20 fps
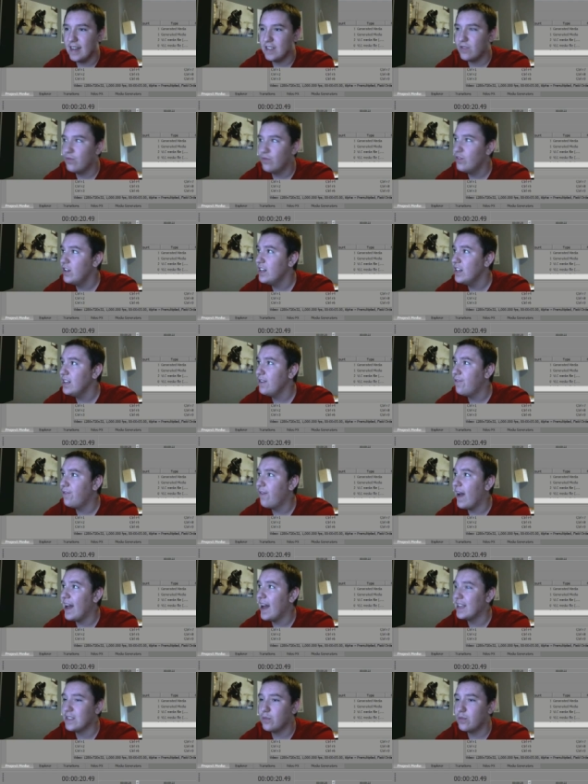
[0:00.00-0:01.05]
It's really
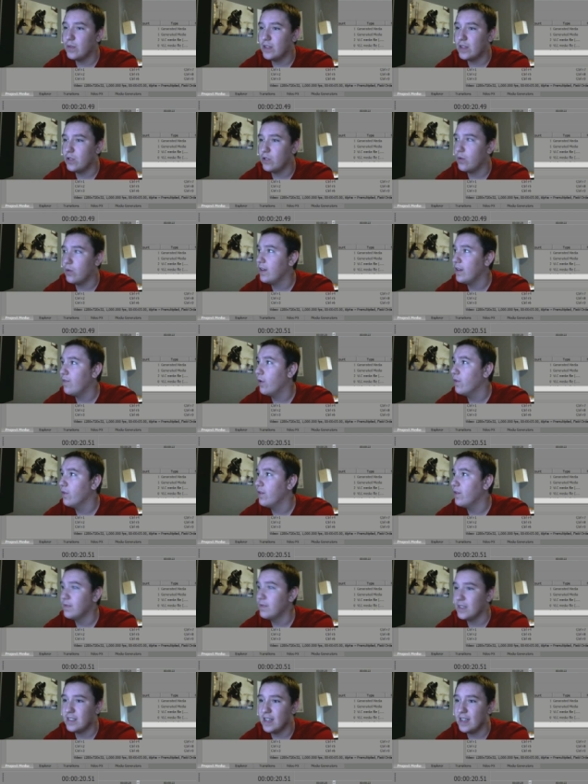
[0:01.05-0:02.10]
fast with the 24
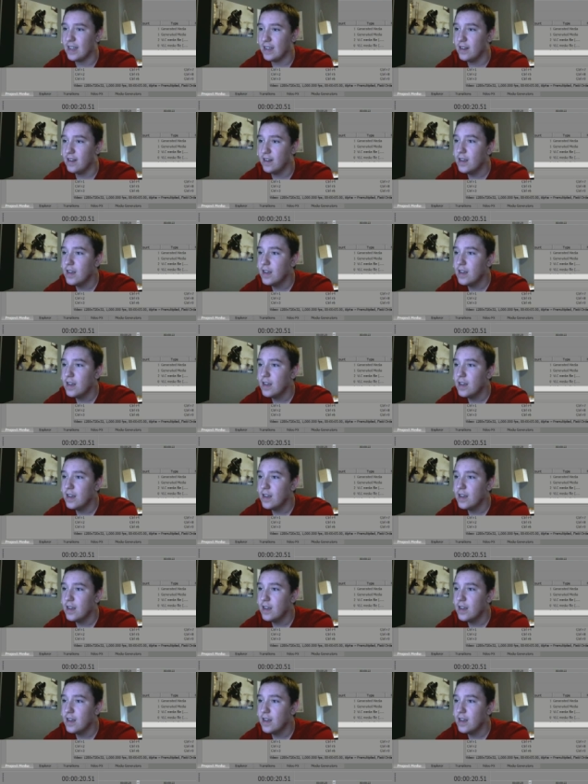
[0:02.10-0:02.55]
frames a second.